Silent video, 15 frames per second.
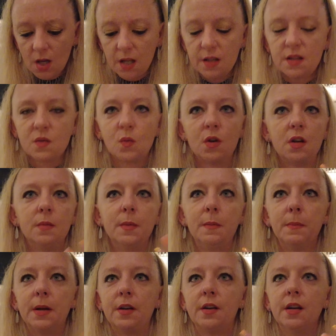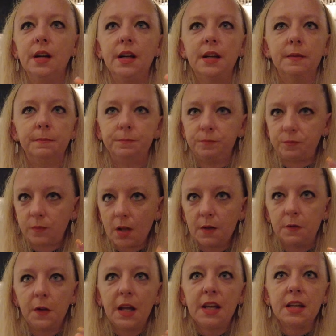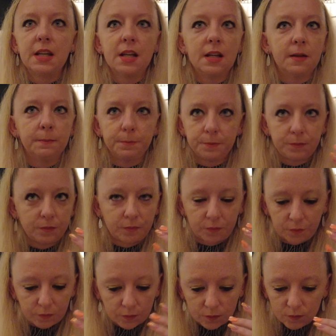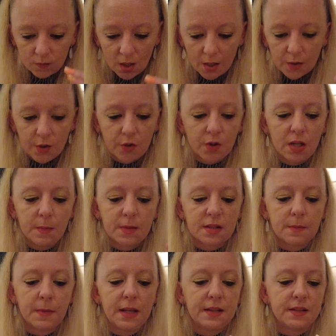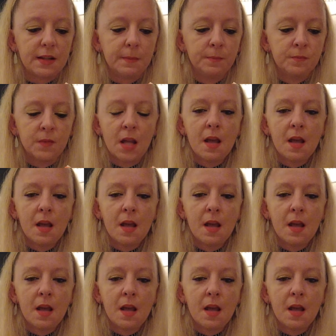it's warm and buttery, flaky, and the cream is amazing.